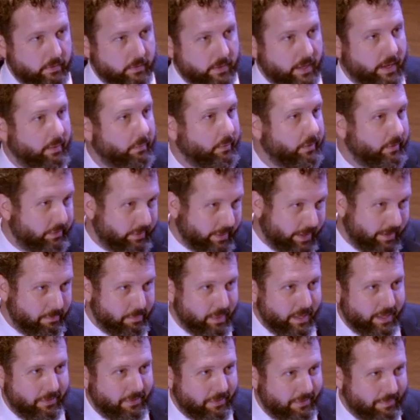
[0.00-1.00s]
I've
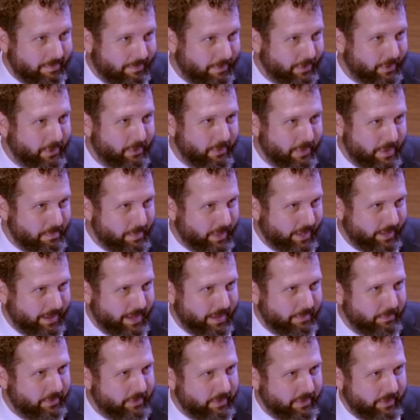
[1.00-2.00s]
been in the Green Button. I'm
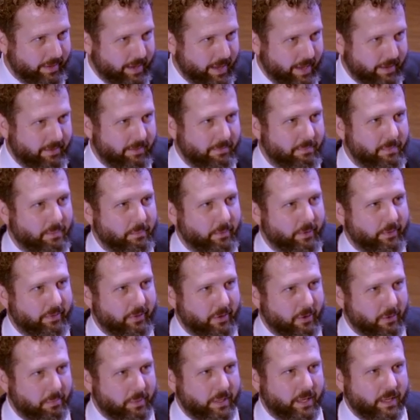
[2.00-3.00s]
still an active member of the
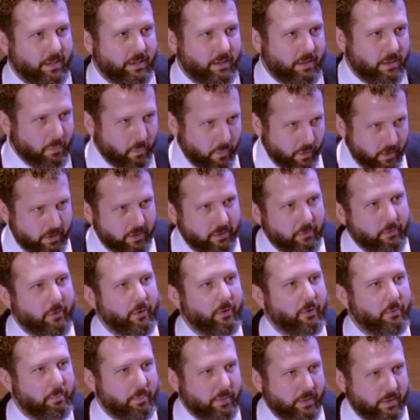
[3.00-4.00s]
OpenADE working
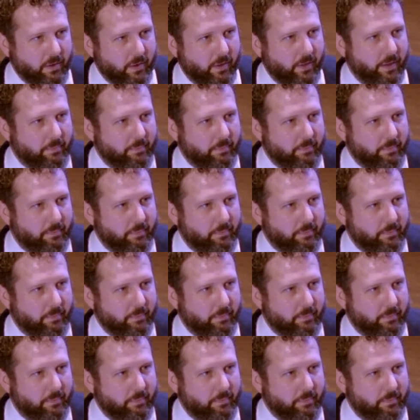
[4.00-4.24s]
group, and